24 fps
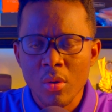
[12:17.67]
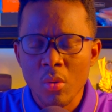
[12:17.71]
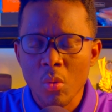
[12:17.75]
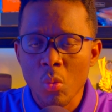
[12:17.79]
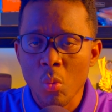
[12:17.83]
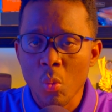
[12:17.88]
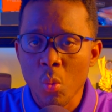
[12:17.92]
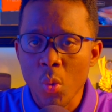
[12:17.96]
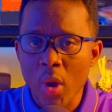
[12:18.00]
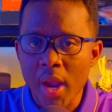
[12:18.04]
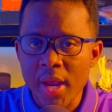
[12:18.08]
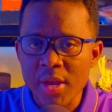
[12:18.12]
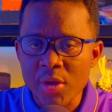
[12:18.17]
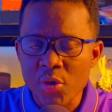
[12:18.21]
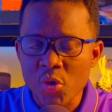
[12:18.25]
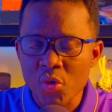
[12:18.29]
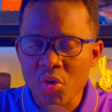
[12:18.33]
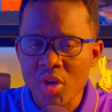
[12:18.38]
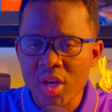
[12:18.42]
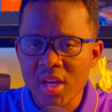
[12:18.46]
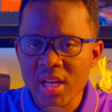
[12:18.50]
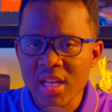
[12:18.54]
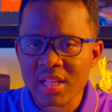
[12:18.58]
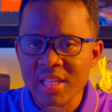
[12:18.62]
when you
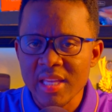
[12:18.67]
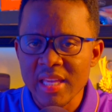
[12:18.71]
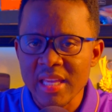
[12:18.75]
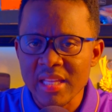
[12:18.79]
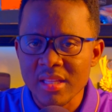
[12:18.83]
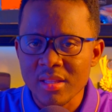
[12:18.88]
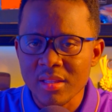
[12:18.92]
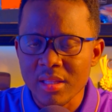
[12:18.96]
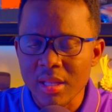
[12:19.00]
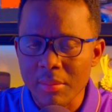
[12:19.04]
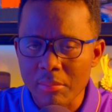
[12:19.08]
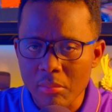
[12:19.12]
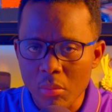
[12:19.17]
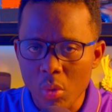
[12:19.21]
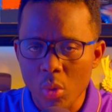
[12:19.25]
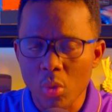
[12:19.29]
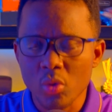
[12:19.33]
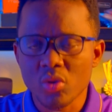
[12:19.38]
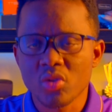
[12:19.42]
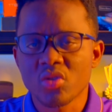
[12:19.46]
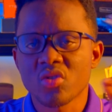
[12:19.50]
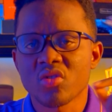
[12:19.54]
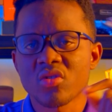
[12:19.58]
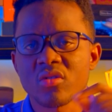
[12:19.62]
needed it the
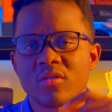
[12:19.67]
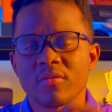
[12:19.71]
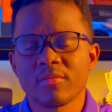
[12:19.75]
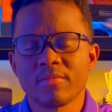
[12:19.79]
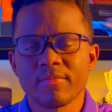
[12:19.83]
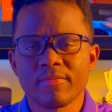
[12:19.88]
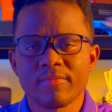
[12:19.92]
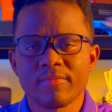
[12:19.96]
most.